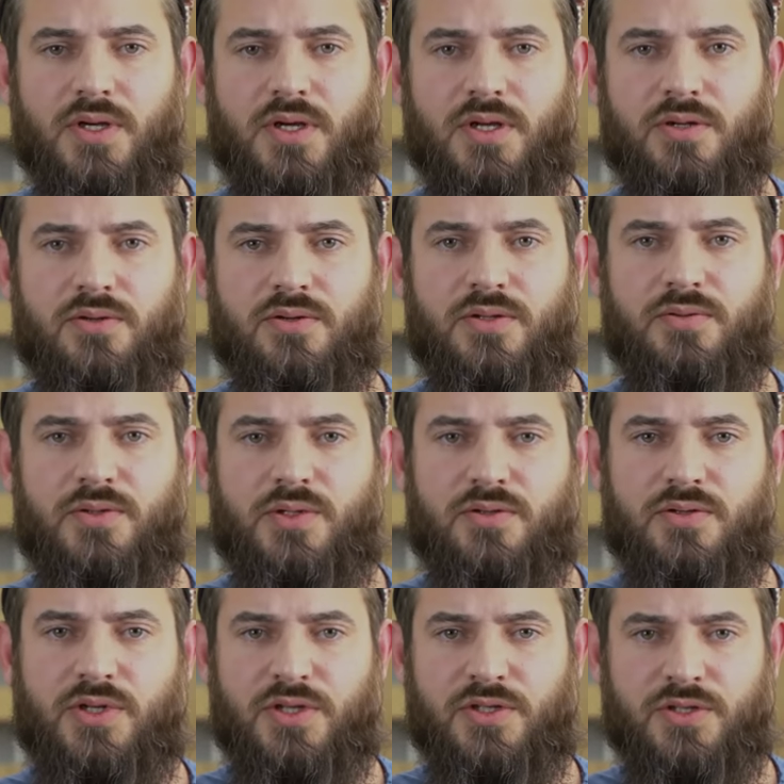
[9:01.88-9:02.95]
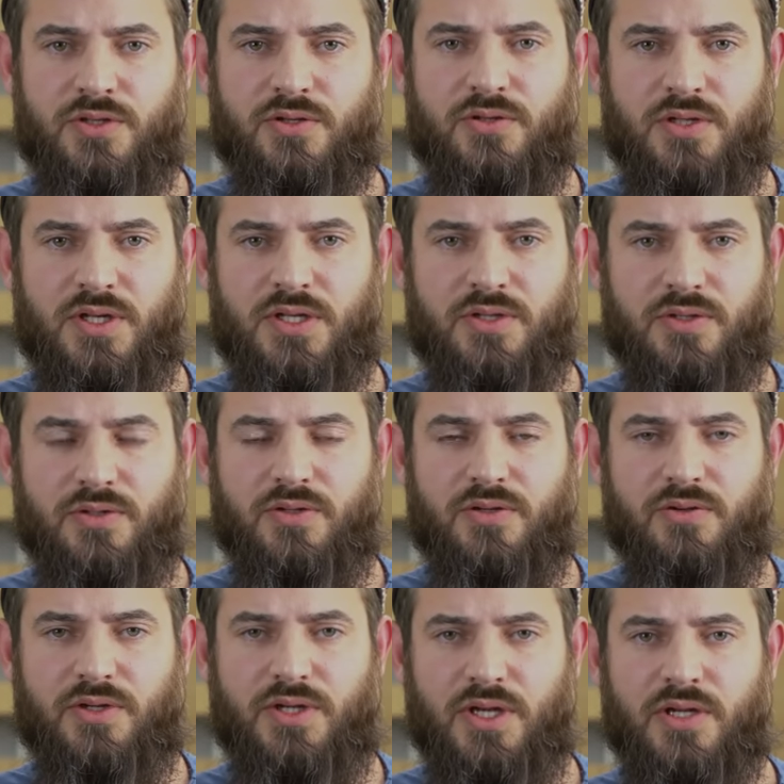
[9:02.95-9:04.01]
And only because I saw that uh,
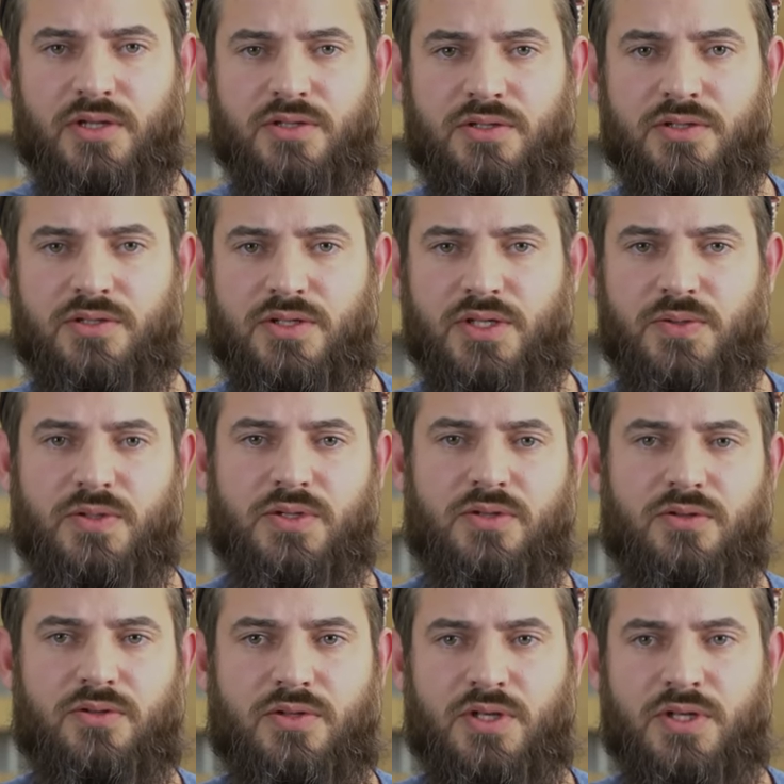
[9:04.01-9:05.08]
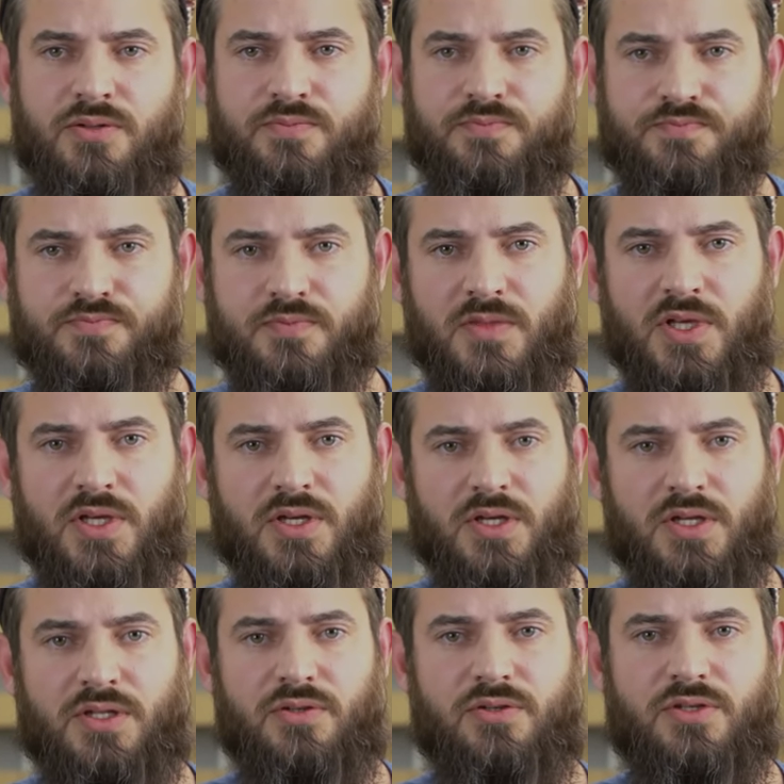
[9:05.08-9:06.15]
reality, even though then
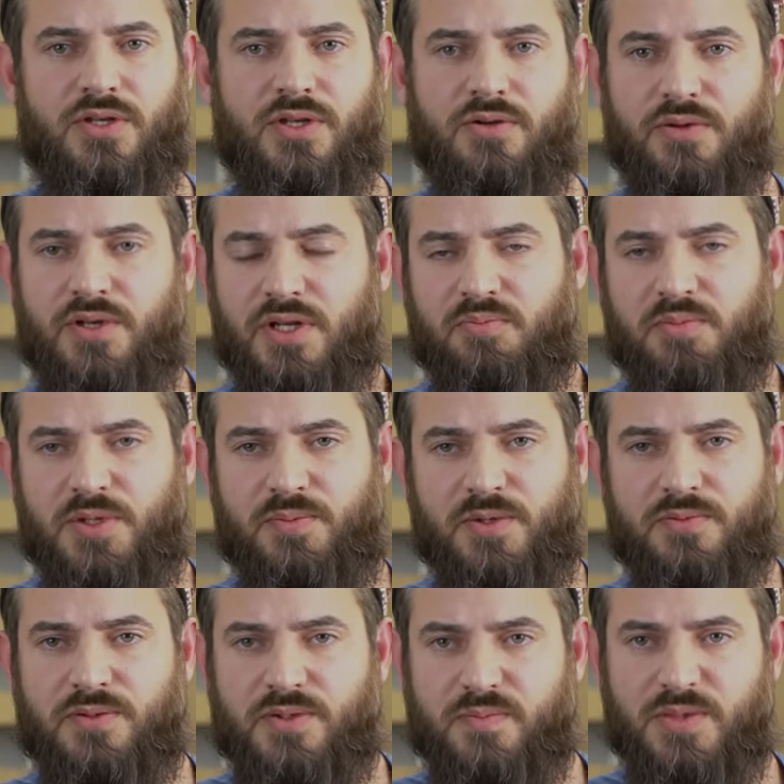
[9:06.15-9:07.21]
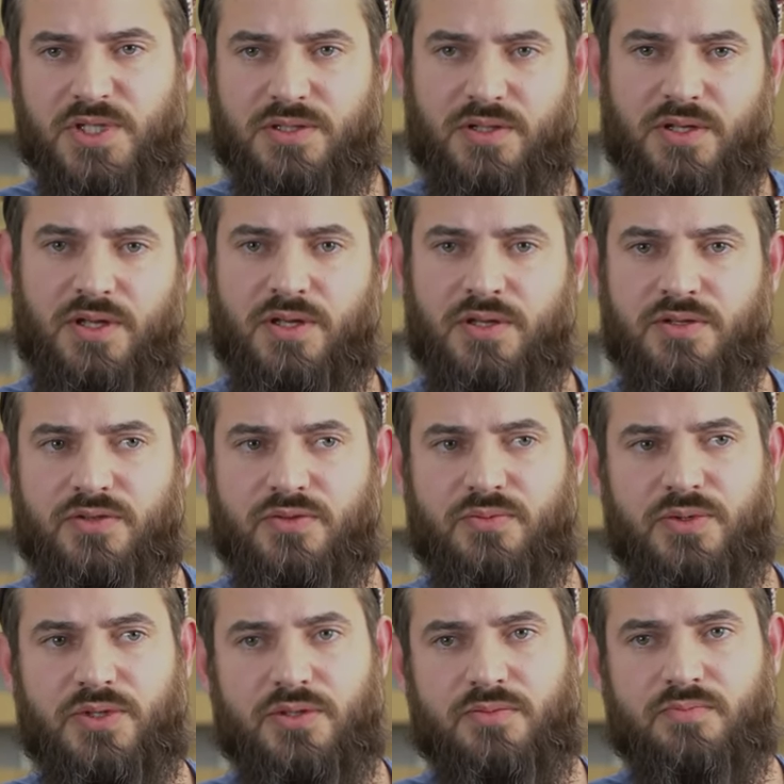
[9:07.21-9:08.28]
you see real people with mistakes,
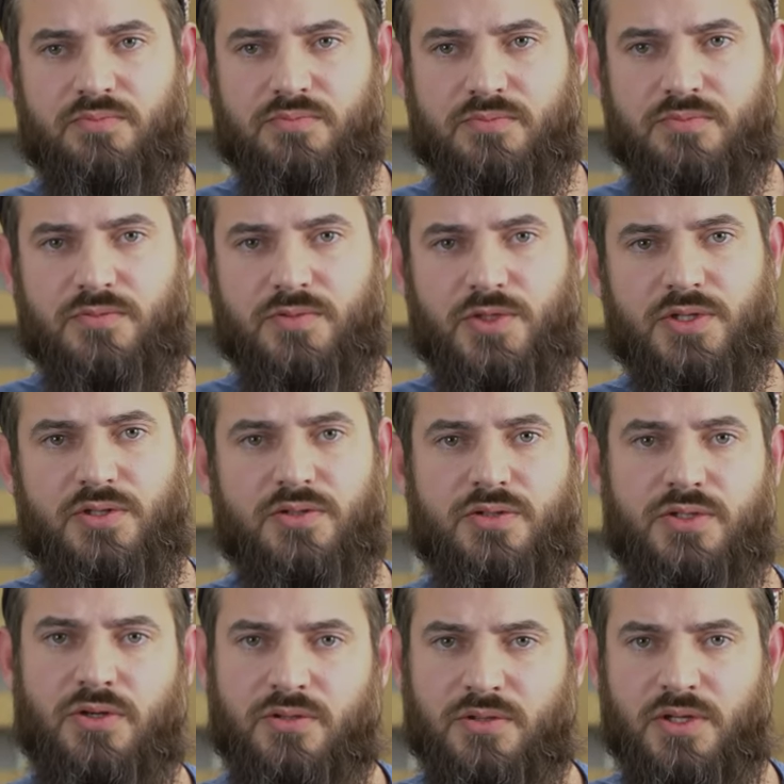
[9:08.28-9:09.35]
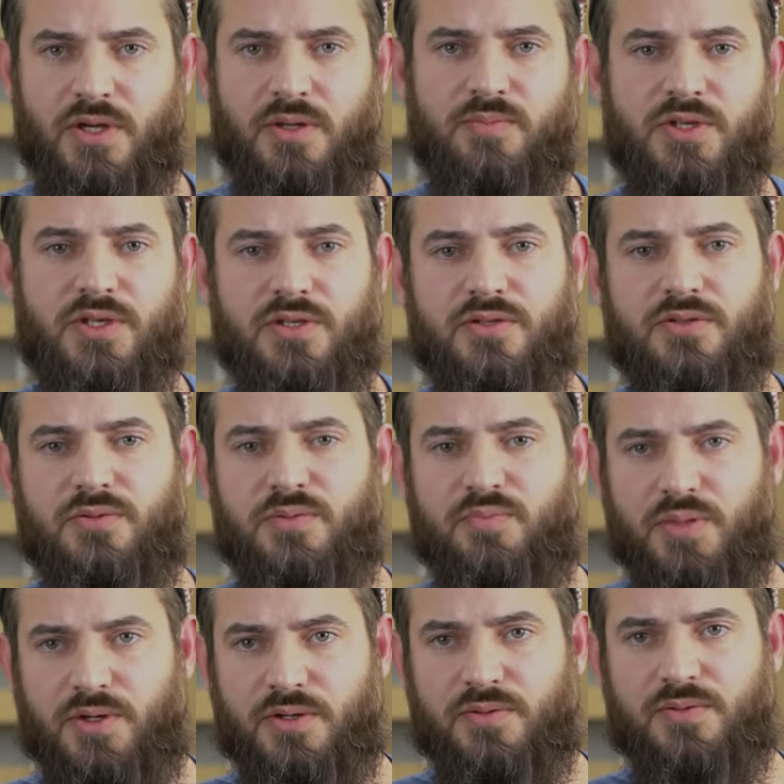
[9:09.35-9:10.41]
with with shortcomings, with
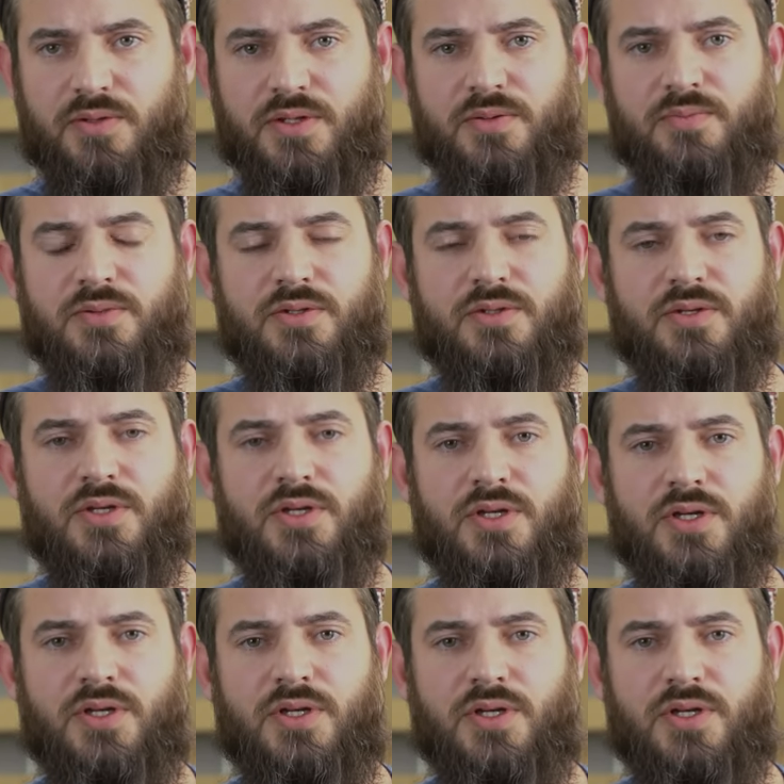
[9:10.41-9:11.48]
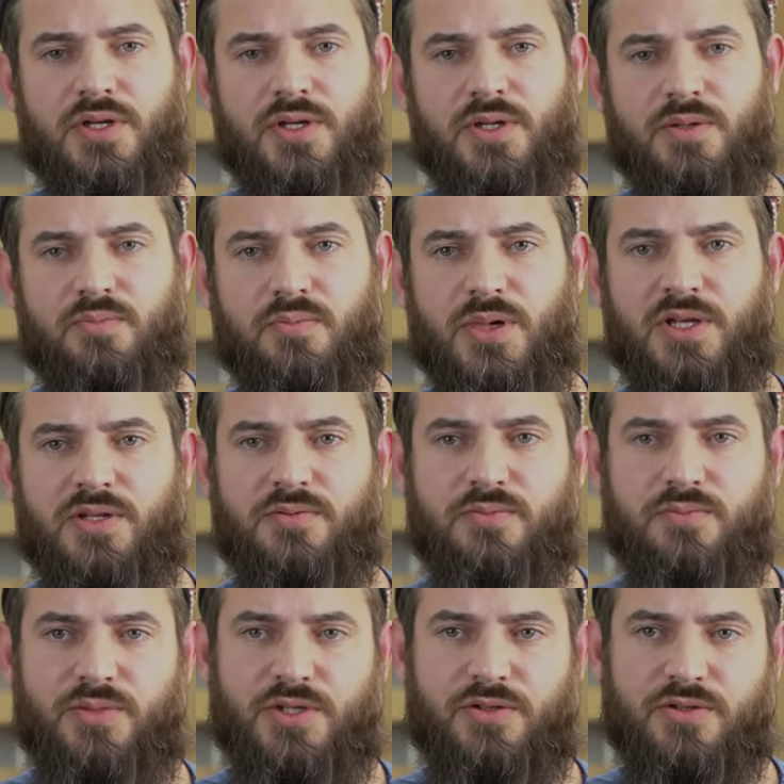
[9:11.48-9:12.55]
problems, but
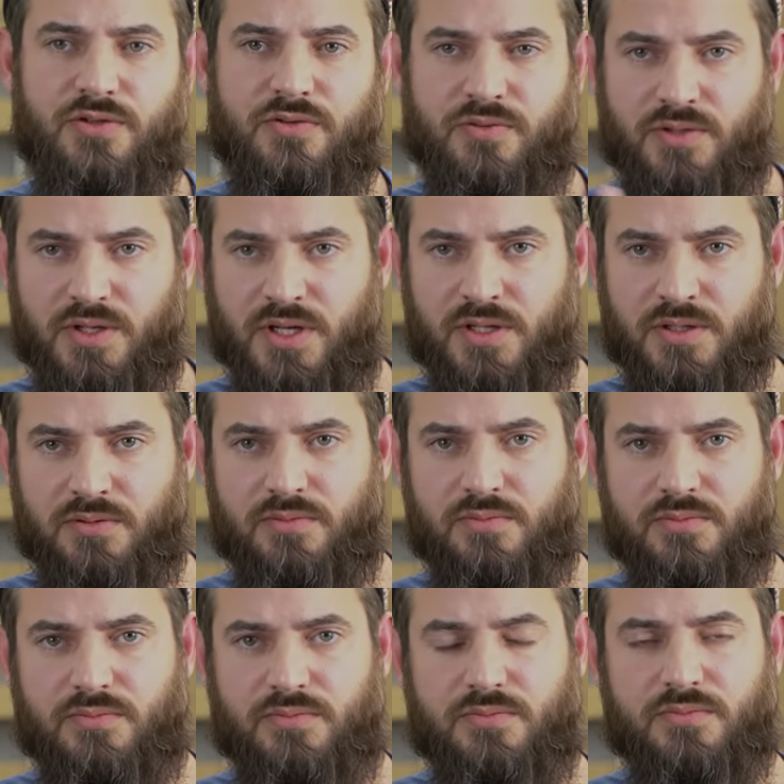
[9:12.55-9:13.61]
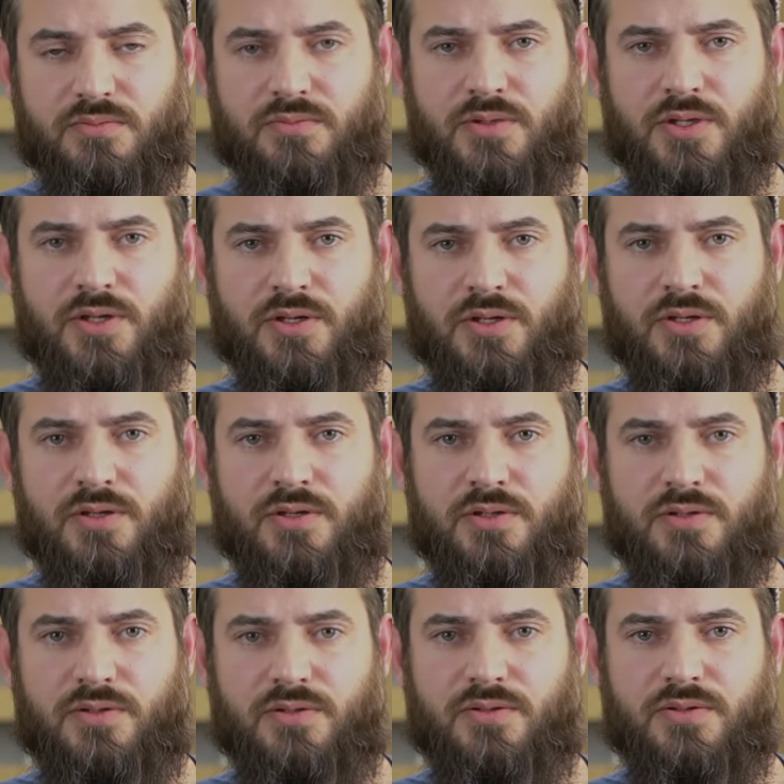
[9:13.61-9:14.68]
because of that
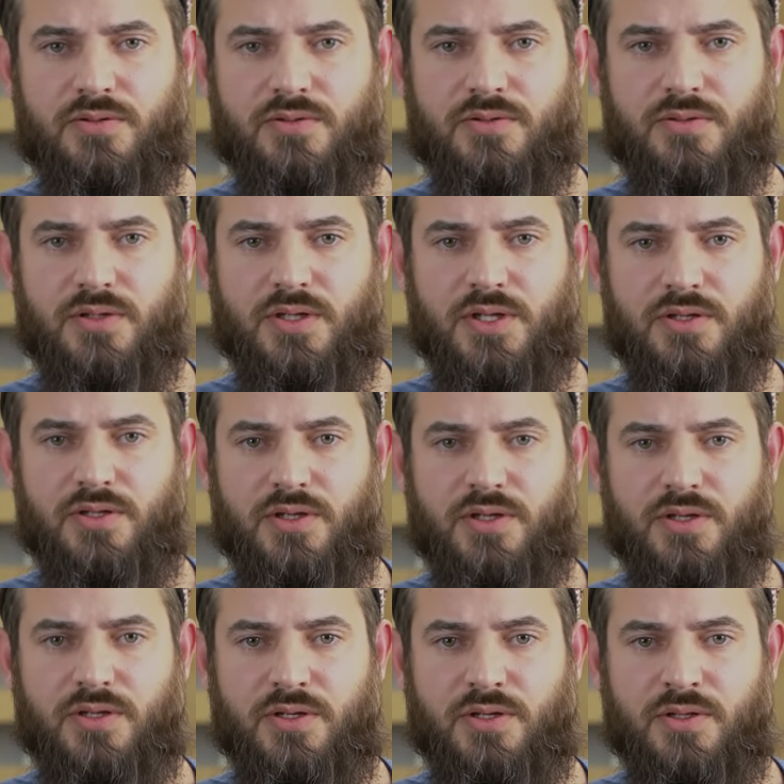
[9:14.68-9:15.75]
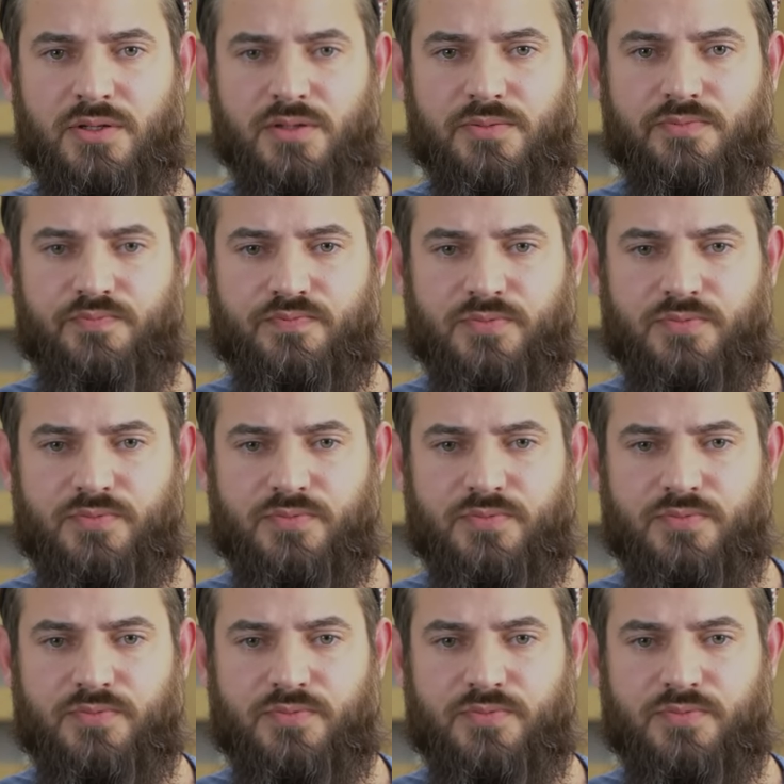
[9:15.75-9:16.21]
uh, that uh,